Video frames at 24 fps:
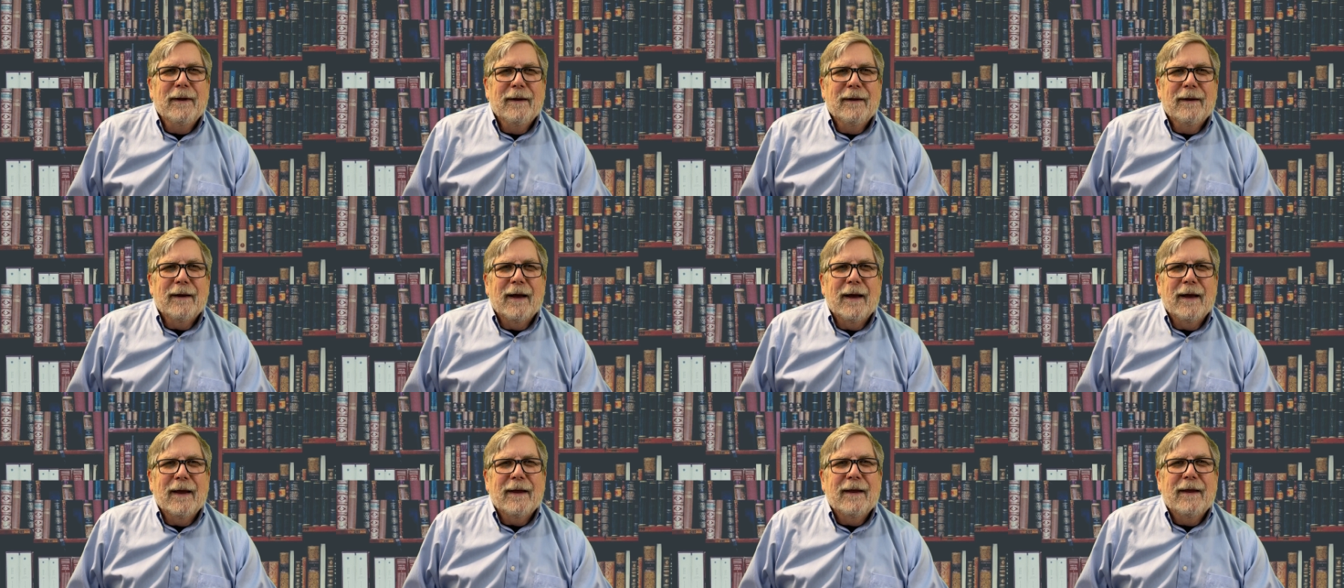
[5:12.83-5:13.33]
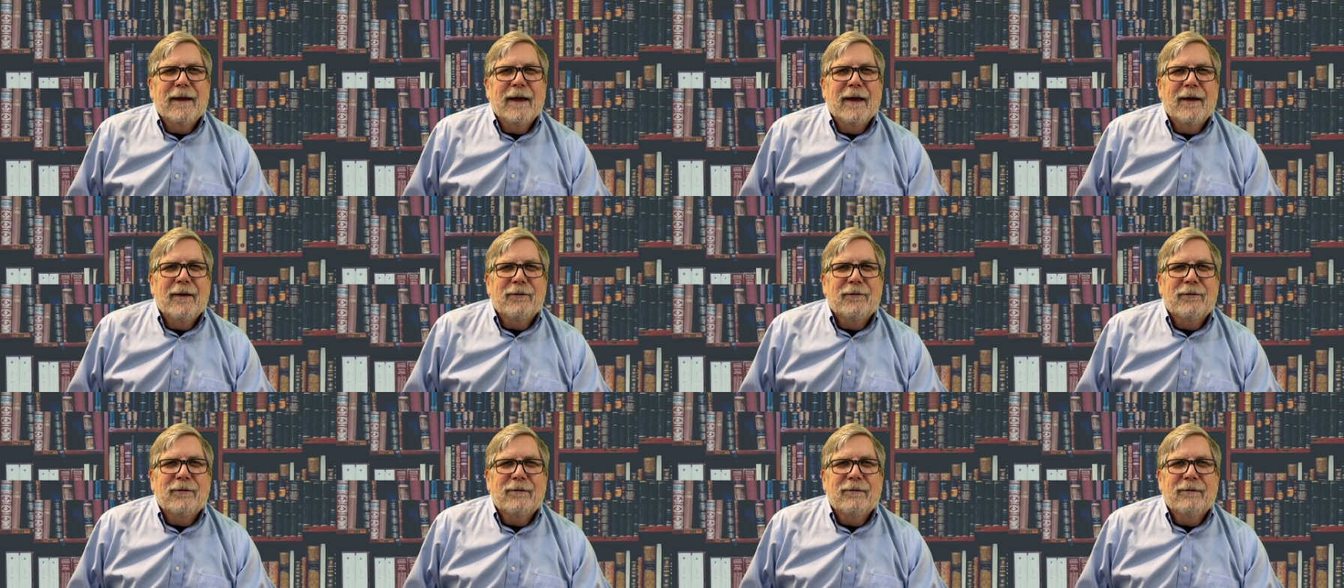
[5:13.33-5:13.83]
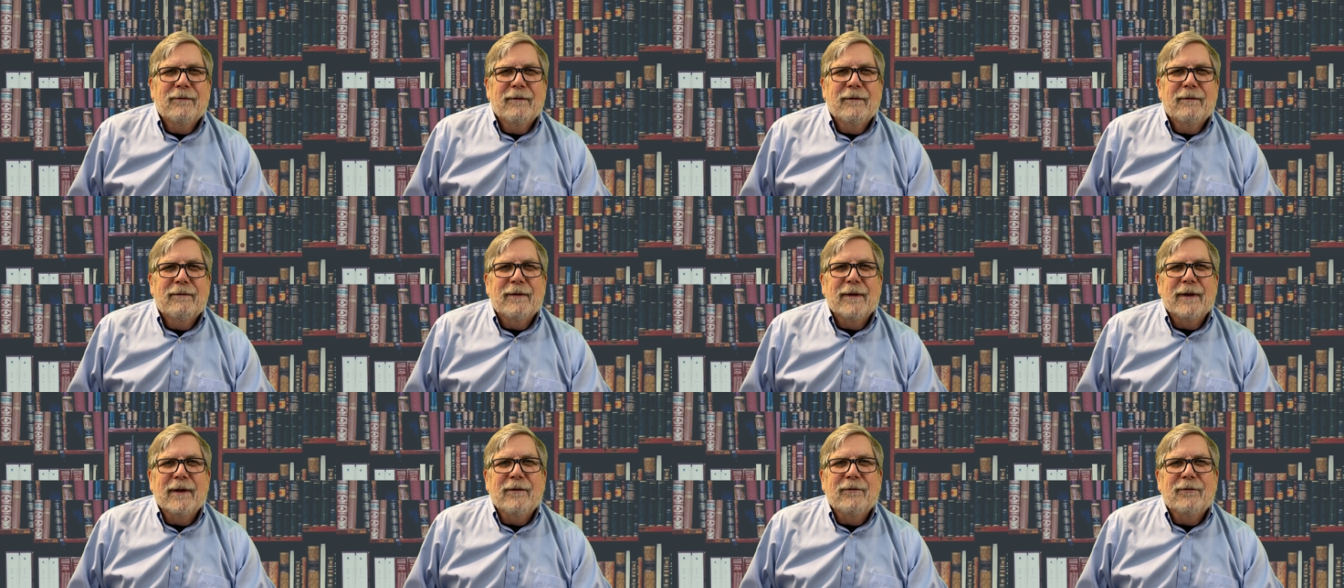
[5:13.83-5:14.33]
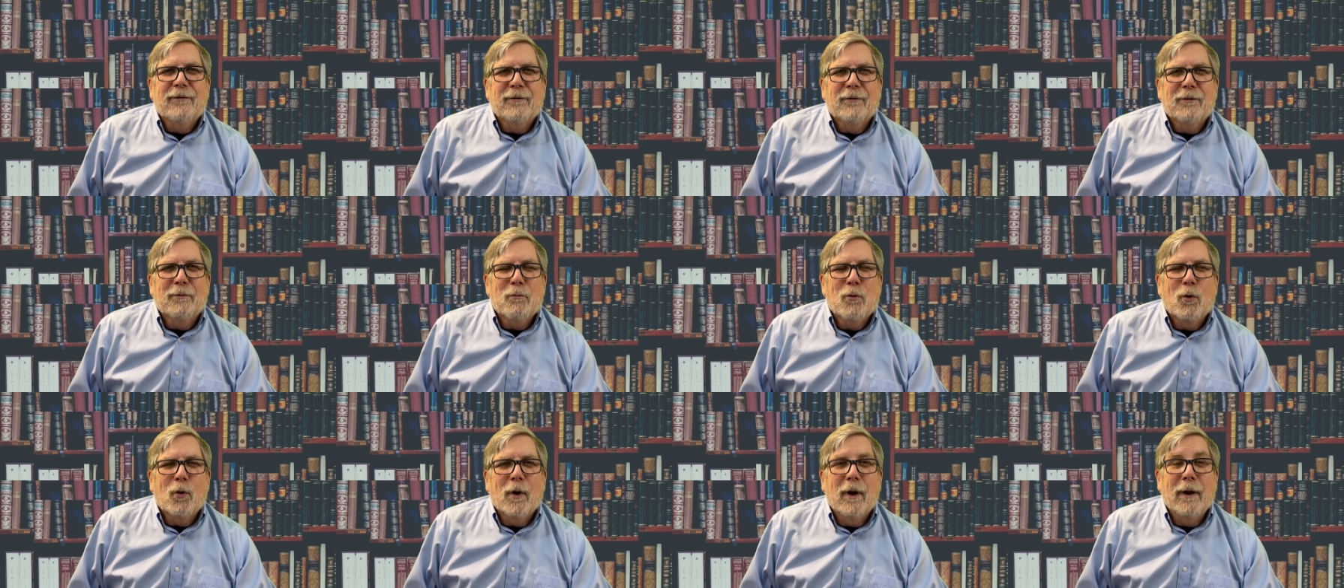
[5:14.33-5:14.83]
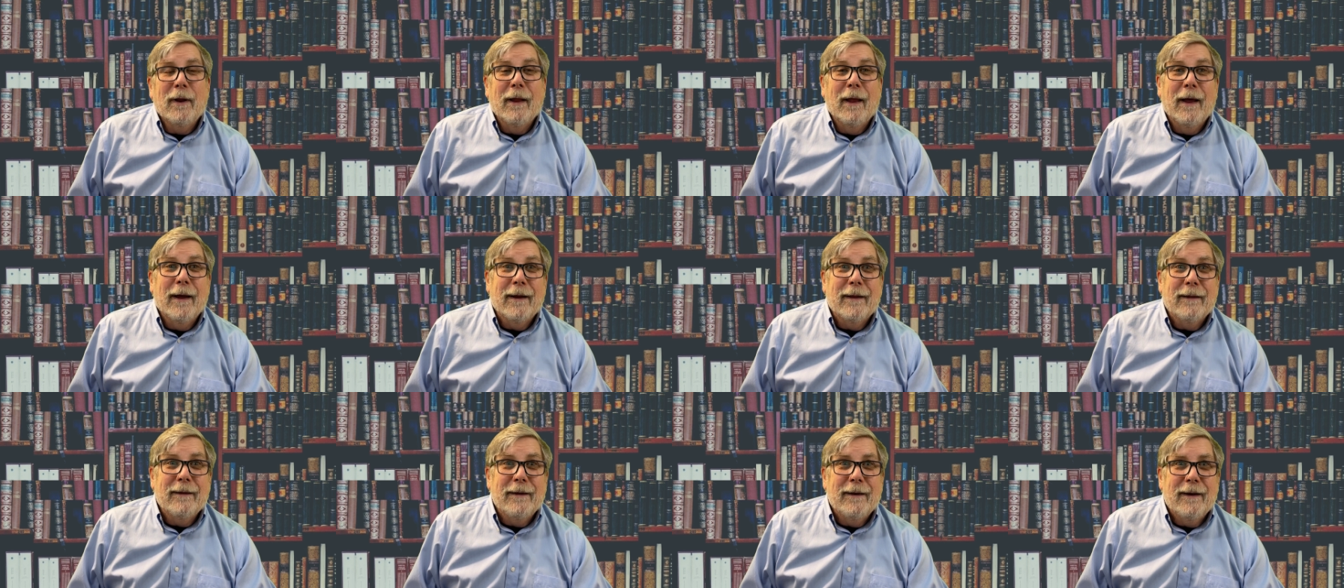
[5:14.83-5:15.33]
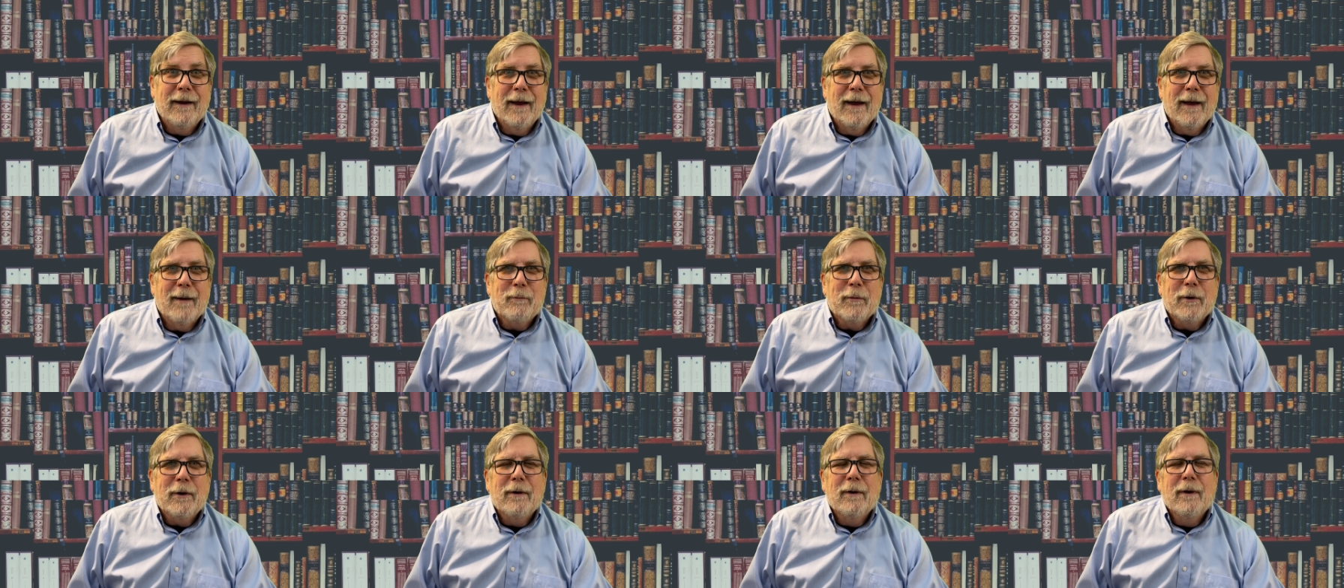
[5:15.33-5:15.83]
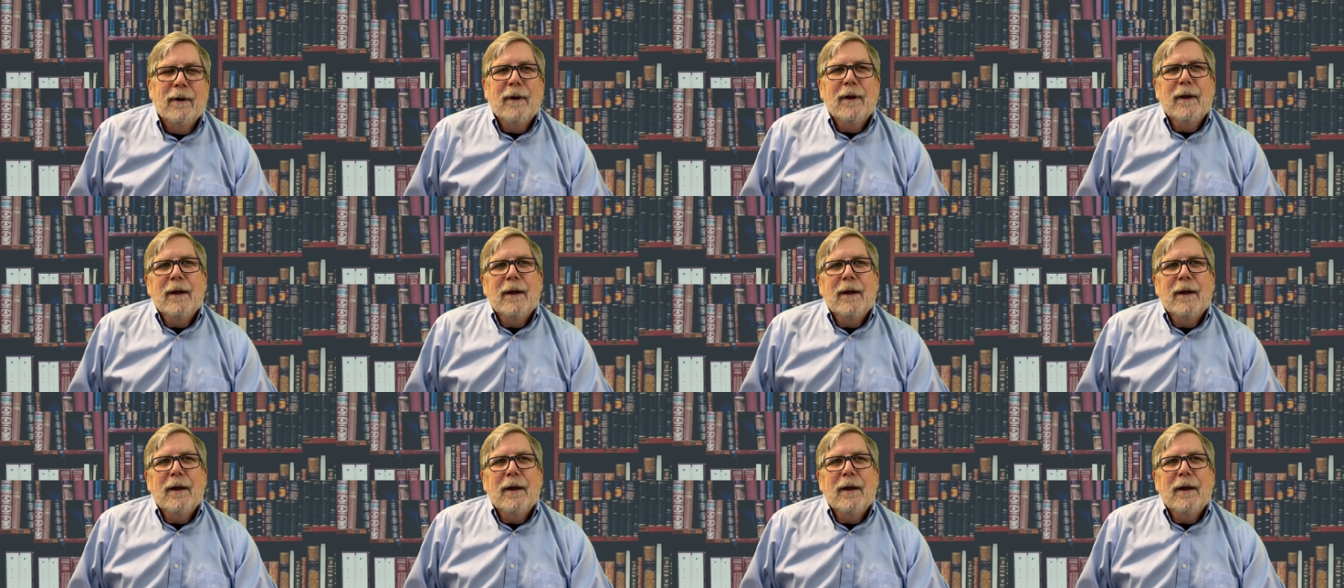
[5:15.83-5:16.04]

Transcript: I guess, things that are more unlikely to happen.